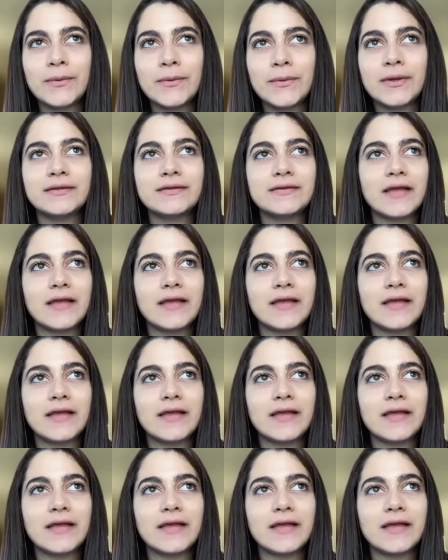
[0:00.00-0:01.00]
are going
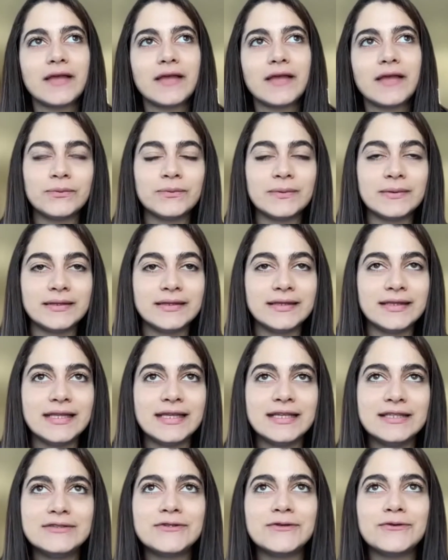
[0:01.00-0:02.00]
to
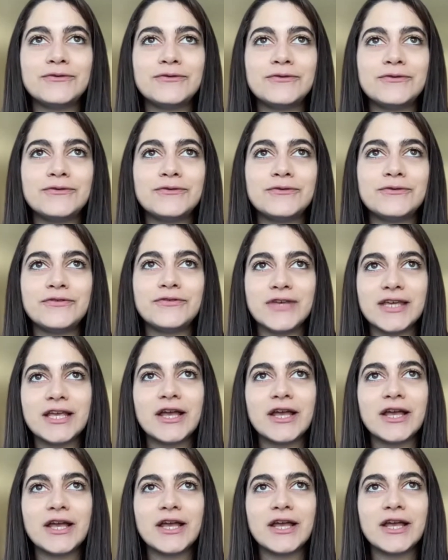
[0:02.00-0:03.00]
need to figure
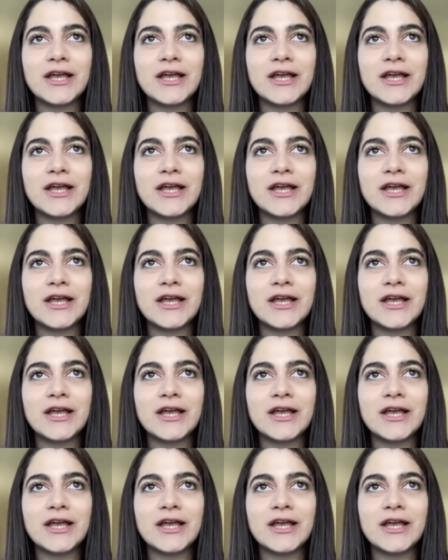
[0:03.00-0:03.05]
out